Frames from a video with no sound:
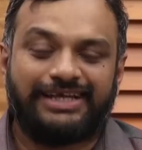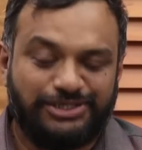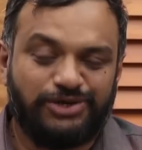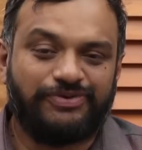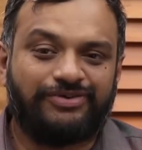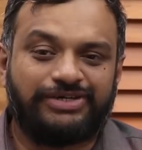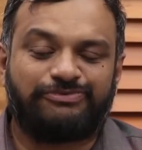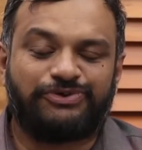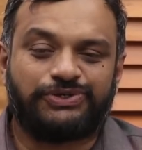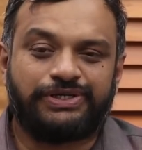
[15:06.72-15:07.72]
That's all we have
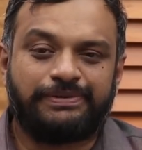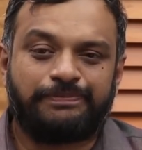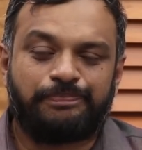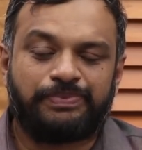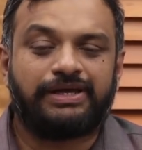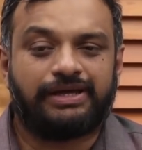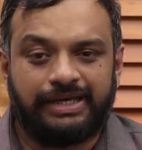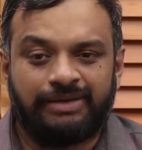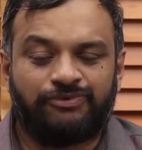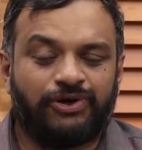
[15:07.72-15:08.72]
time for today.
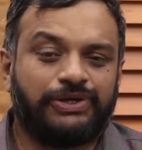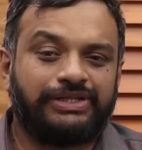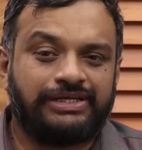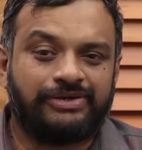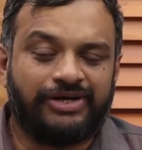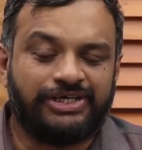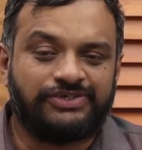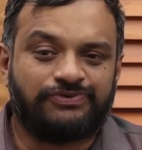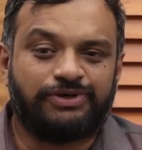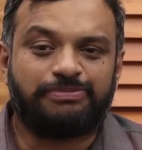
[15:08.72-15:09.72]
Keep following the Indian
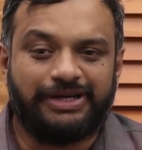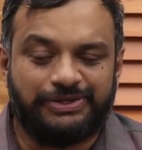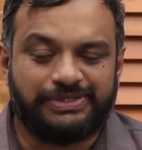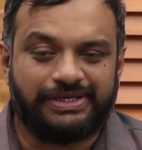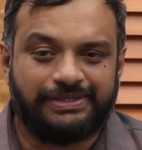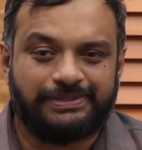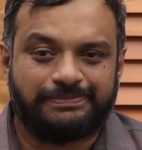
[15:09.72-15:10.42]
Writers Forum and NewsClick.